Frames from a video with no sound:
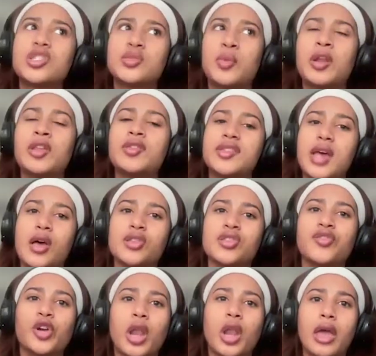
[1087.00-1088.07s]
that she's been in this
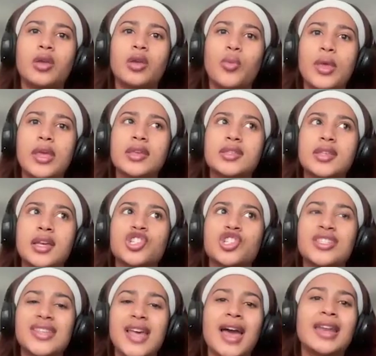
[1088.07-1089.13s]
house for 9 weeks and
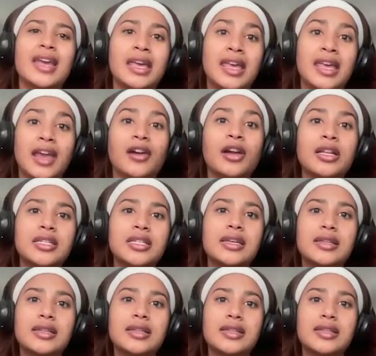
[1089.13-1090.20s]
she's had
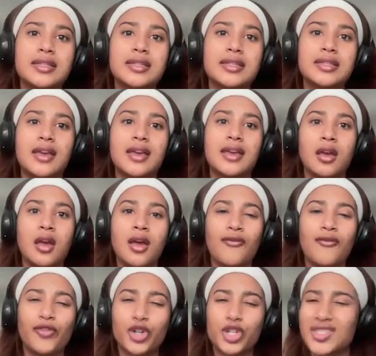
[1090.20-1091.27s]
guaranteed safety
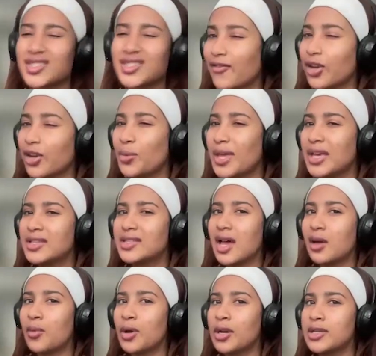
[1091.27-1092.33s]
for 7
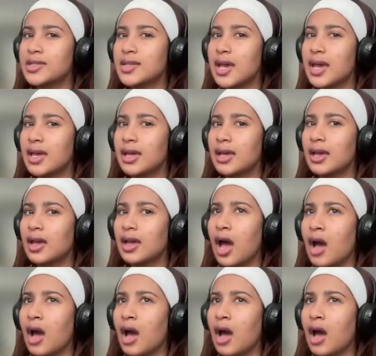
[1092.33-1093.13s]
weeks, I want to say.